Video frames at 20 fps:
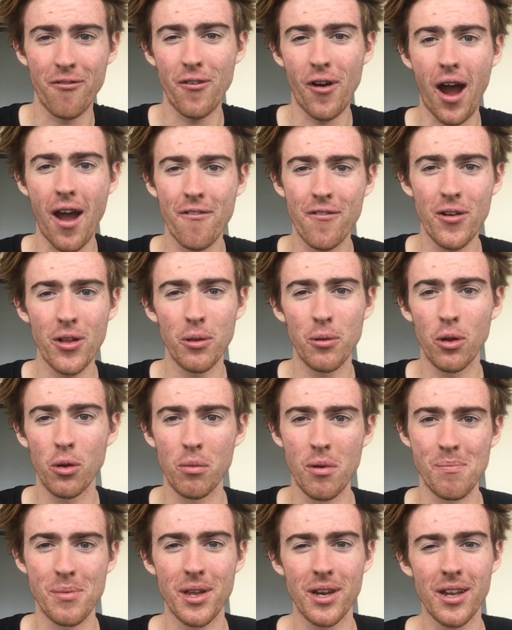I feel a little
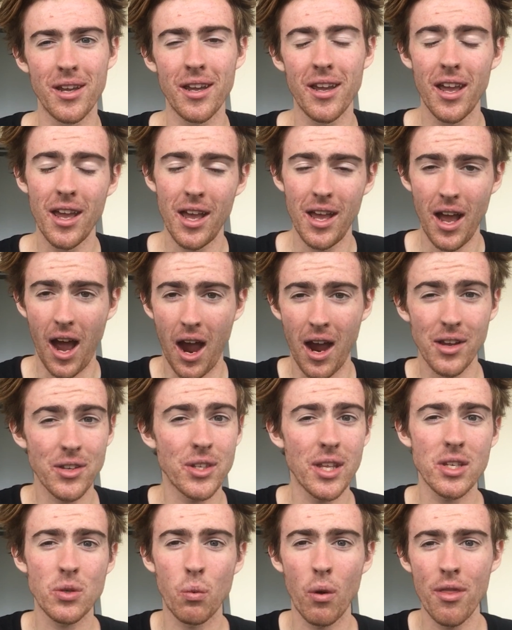bit better. So
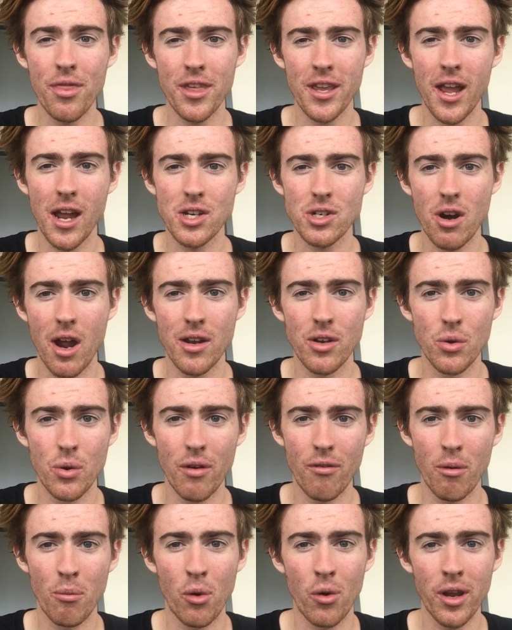that's one thing I try to do
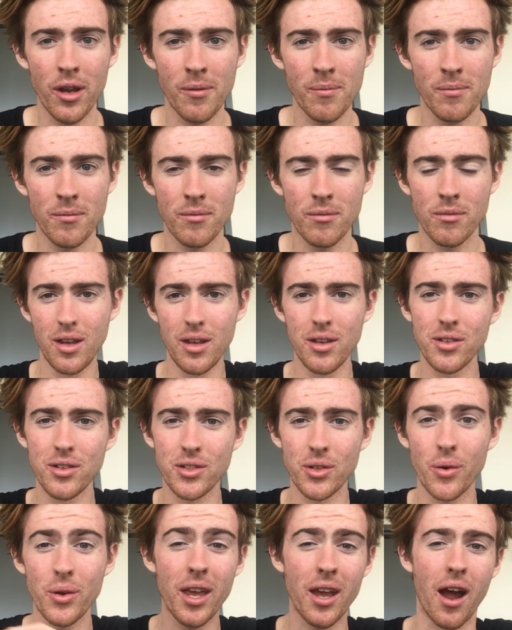every morning.
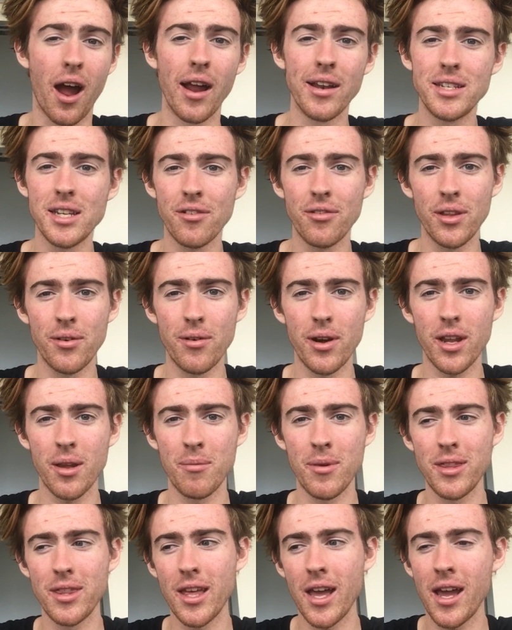So yeah, I definitely
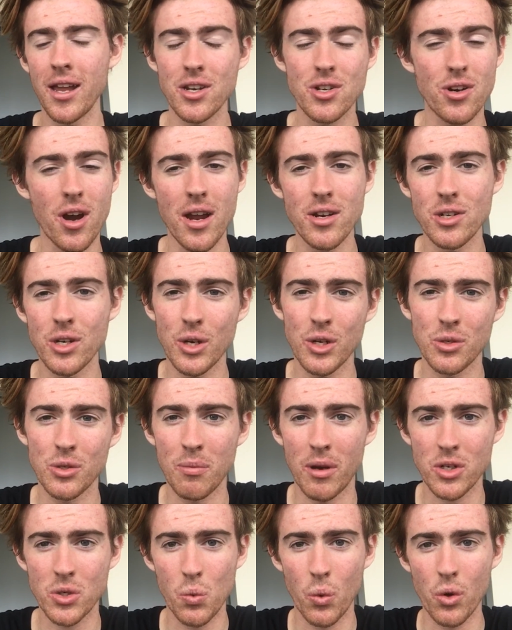recommend that. Try to drink as
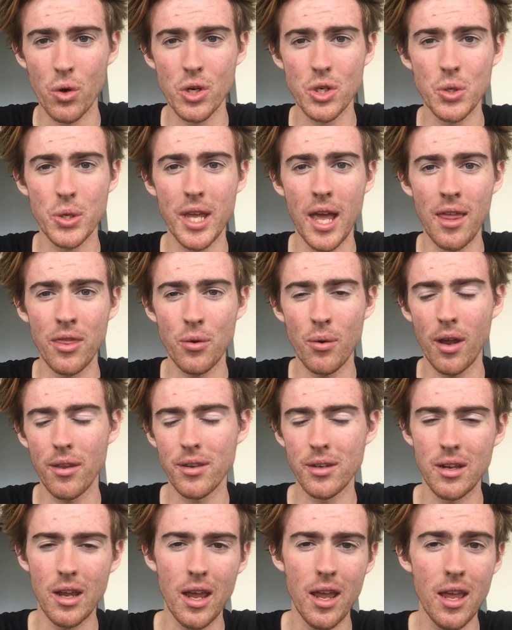much water as you can throughout
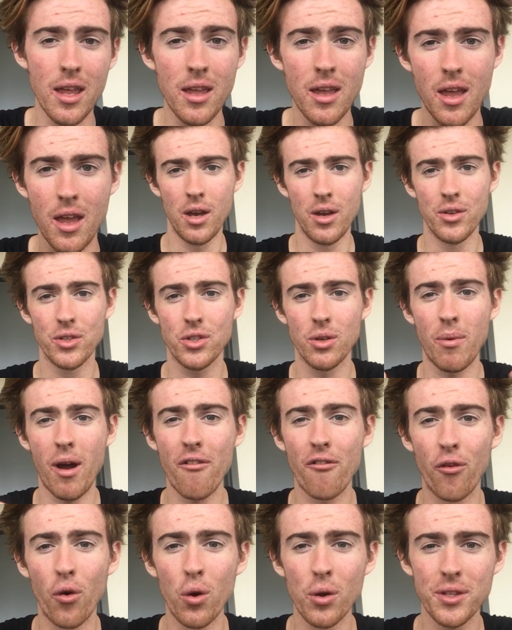the day. So my
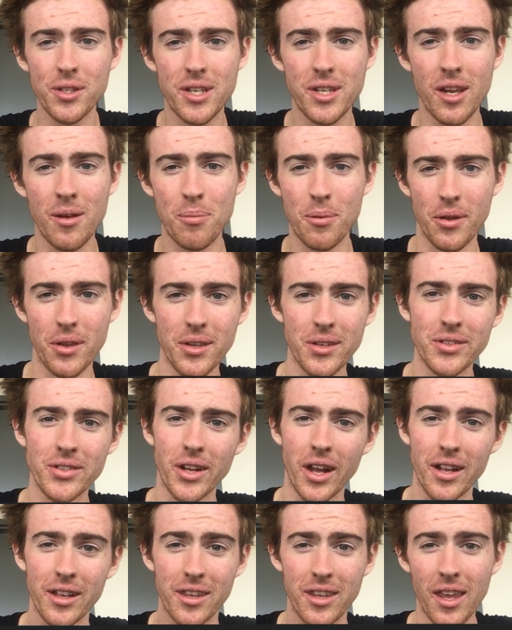fourth tip is
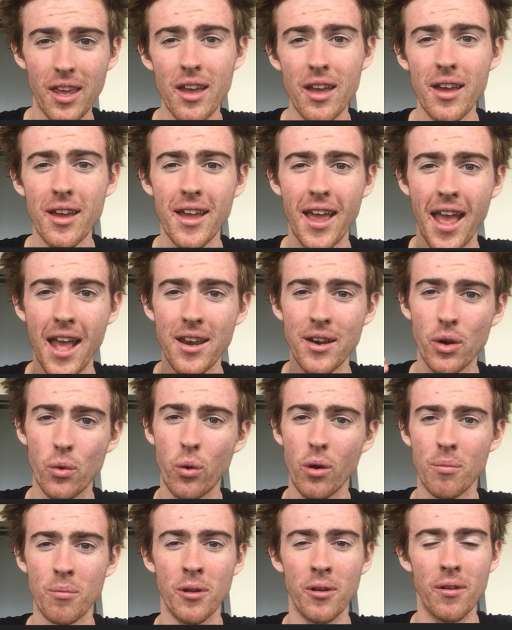gear and
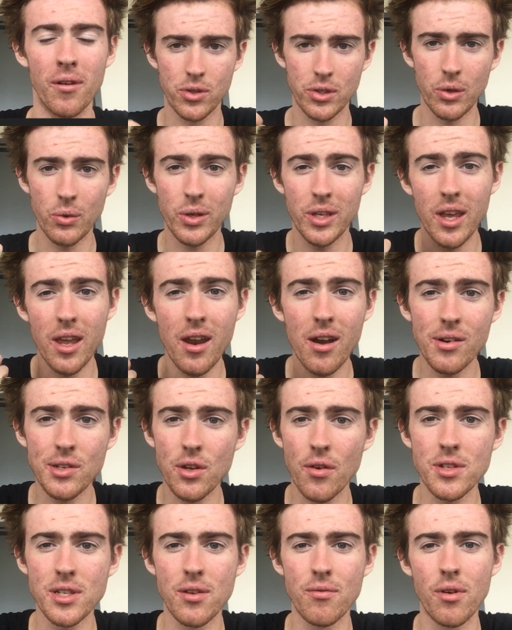equipment. So gear is
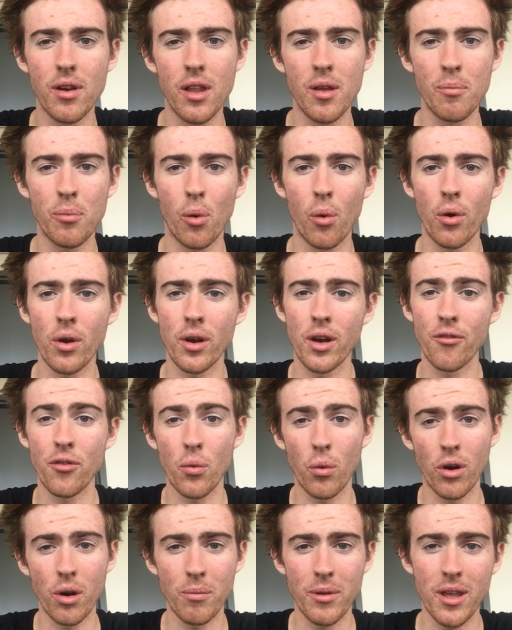obviously really important if you
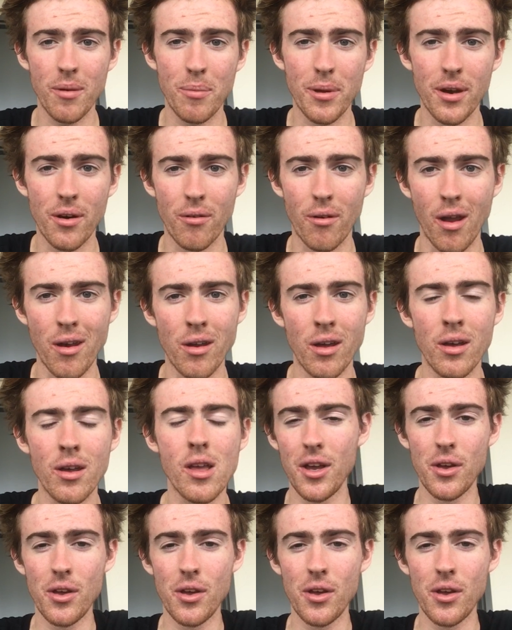want to be a better runner.